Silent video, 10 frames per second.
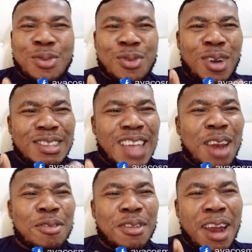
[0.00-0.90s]
What's
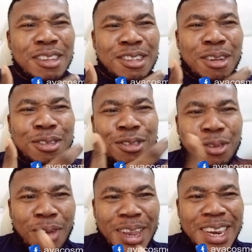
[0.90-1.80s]
aloe vera gel
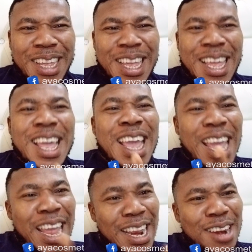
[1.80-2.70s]
doing
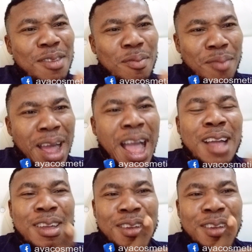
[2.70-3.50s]
in my